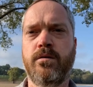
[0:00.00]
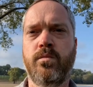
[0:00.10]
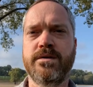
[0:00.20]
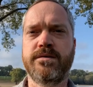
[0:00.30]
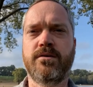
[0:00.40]

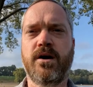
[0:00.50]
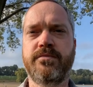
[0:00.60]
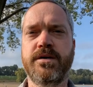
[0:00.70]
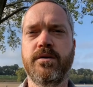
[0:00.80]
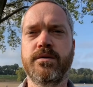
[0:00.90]
Wesley
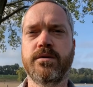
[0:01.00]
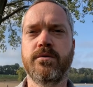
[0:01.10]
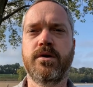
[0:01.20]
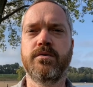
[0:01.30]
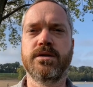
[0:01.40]
Croft here with the
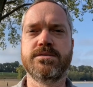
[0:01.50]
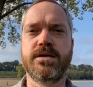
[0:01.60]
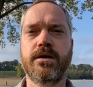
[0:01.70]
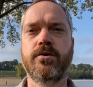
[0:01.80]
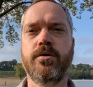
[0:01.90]
Rooted Real
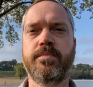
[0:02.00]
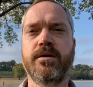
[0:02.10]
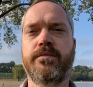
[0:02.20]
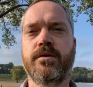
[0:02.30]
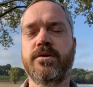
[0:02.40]
Estate Group. And
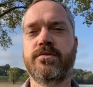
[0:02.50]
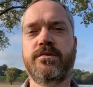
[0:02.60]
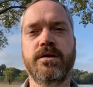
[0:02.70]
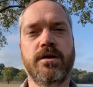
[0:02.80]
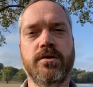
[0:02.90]
if you're
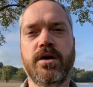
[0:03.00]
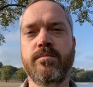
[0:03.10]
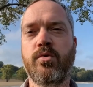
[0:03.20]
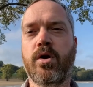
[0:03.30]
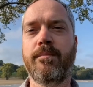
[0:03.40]
interested in learning
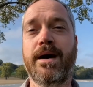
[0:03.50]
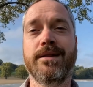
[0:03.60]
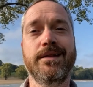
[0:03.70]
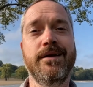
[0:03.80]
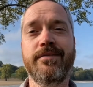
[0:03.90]
more about
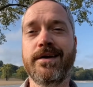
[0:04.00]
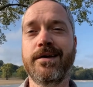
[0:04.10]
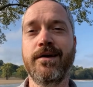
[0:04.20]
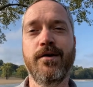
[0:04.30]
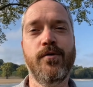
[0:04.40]
living,
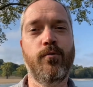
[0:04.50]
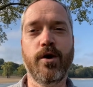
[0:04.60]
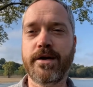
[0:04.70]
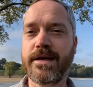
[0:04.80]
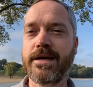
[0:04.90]

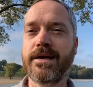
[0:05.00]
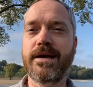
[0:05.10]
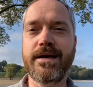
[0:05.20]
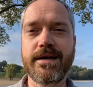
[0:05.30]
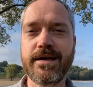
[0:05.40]
working,
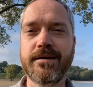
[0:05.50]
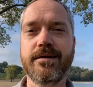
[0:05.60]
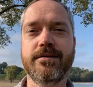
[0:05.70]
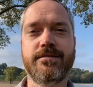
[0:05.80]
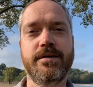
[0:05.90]
eating,
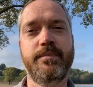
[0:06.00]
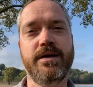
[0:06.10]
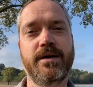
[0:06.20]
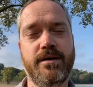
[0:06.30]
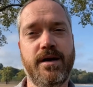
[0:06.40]

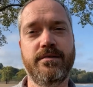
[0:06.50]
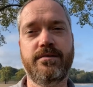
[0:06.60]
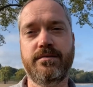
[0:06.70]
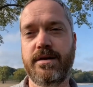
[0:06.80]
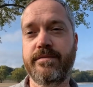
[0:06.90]
sleeping, and
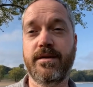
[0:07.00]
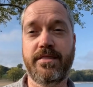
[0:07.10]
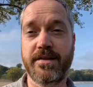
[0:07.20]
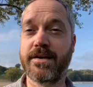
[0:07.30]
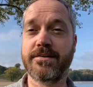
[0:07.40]
yes, even
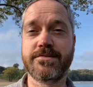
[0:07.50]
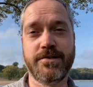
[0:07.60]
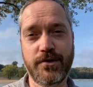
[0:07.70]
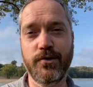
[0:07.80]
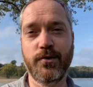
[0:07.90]
things to
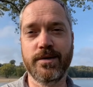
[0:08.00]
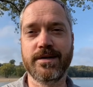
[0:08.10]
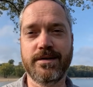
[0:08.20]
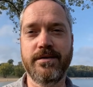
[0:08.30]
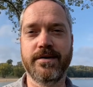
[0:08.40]
do in the
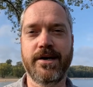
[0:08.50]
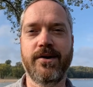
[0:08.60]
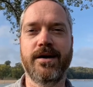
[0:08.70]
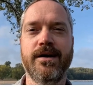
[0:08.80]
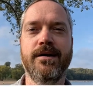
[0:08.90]
Cleveland
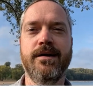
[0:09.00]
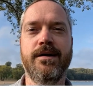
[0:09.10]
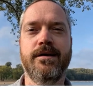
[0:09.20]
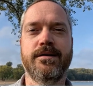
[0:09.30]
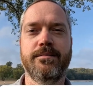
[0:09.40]
area,
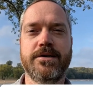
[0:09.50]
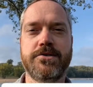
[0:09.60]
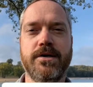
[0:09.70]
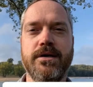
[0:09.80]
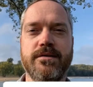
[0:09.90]
then make
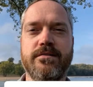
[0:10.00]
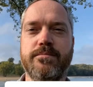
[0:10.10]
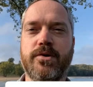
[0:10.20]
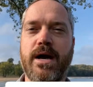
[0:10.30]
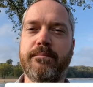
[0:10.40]
sure to hit the
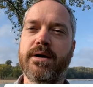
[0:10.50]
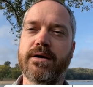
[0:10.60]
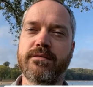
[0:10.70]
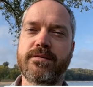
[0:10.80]
subscribe button and